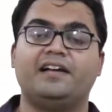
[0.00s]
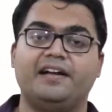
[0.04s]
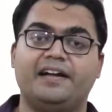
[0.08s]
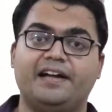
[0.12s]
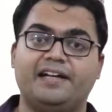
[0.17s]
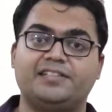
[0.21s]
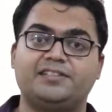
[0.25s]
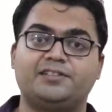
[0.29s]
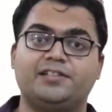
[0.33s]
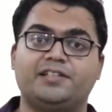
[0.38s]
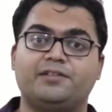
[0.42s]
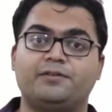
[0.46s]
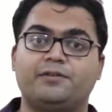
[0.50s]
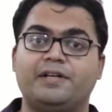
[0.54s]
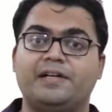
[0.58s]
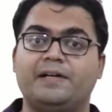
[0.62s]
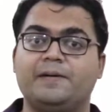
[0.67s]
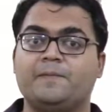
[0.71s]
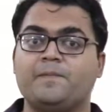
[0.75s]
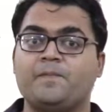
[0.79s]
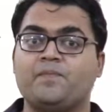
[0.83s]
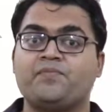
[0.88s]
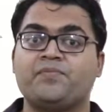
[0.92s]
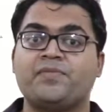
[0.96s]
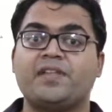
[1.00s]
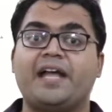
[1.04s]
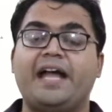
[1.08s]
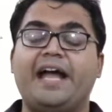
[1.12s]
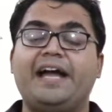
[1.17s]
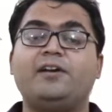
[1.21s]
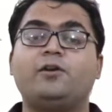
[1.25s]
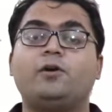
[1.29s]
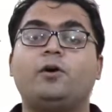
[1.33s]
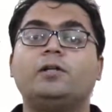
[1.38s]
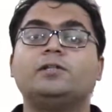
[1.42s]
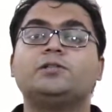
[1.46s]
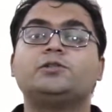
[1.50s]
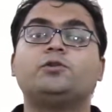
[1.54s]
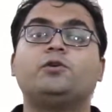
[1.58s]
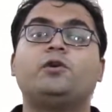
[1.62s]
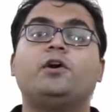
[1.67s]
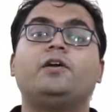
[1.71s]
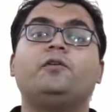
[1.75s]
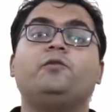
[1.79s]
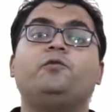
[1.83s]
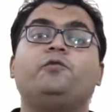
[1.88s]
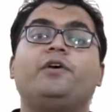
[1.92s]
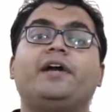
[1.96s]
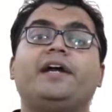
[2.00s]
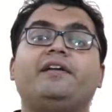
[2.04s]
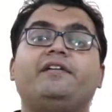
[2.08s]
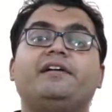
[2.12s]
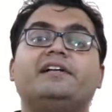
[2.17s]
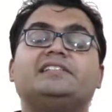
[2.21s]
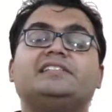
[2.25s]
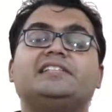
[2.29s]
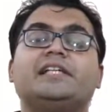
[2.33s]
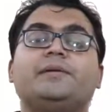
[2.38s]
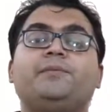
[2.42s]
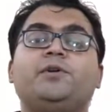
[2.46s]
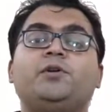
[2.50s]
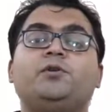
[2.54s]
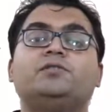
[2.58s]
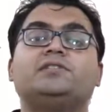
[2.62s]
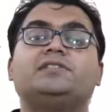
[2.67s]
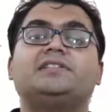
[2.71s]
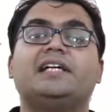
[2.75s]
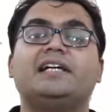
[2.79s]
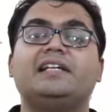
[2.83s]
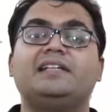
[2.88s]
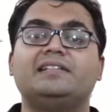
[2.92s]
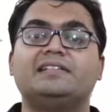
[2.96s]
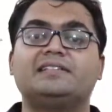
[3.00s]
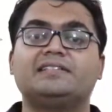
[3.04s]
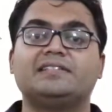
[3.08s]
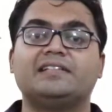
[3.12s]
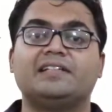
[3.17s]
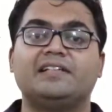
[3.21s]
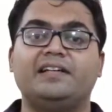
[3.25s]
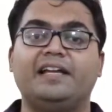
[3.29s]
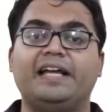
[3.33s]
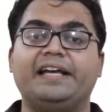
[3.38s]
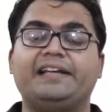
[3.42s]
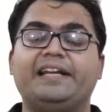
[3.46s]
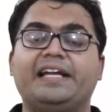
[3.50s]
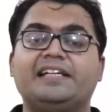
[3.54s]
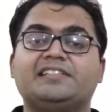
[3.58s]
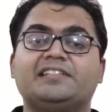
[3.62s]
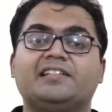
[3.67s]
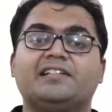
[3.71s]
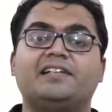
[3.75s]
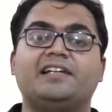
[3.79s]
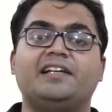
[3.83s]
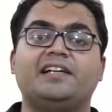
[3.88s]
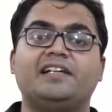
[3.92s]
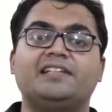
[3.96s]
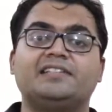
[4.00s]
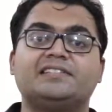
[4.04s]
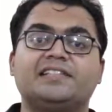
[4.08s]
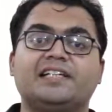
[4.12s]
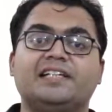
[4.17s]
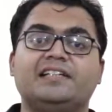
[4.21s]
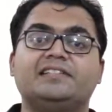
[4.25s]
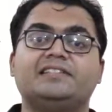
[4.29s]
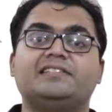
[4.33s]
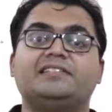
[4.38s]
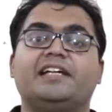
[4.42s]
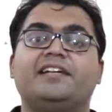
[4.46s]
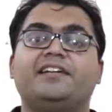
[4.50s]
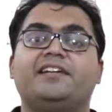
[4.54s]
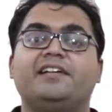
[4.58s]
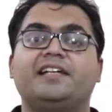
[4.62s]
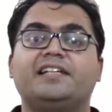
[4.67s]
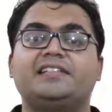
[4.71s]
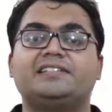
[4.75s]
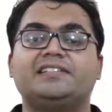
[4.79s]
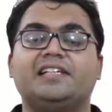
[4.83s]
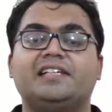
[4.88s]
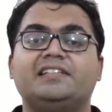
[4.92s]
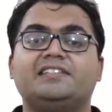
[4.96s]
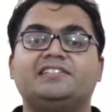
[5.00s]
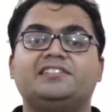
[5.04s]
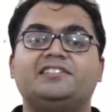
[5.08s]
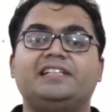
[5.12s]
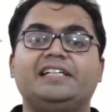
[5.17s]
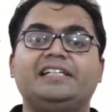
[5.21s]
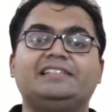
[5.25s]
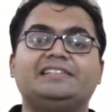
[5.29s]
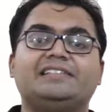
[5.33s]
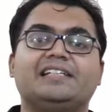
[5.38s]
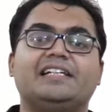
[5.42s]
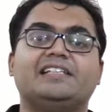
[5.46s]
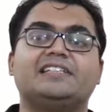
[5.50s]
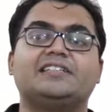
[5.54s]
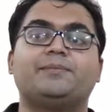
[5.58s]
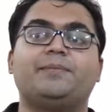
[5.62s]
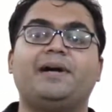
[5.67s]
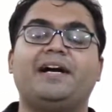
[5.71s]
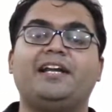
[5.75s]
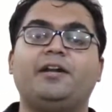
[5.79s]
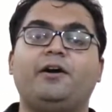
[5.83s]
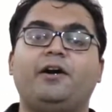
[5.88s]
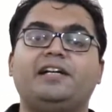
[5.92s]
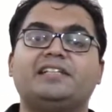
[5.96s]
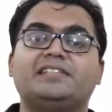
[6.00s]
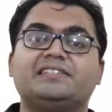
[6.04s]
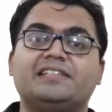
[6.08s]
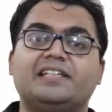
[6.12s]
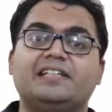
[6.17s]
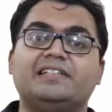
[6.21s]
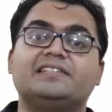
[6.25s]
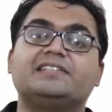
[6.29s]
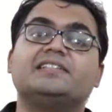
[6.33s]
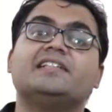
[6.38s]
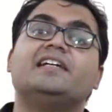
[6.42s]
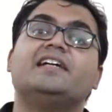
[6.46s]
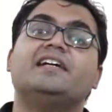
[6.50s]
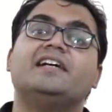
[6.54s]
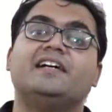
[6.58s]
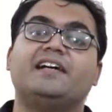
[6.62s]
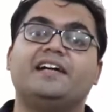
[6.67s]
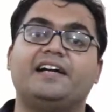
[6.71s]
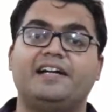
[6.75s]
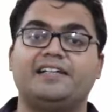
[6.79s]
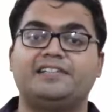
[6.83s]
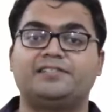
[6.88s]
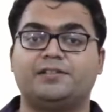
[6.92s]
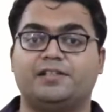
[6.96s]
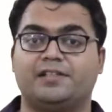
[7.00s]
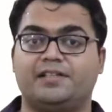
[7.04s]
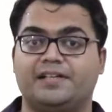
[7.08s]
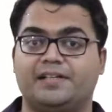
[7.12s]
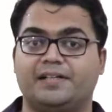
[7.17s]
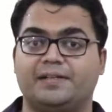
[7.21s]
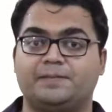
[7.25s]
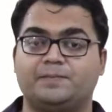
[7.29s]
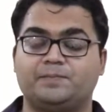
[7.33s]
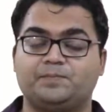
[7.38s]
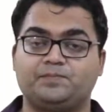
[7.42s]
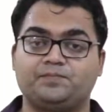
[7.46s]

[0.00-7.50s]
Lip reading: etc. And also on various immune cells like natural killer cells, dendritic cells, T cells, myeloid cells, etc.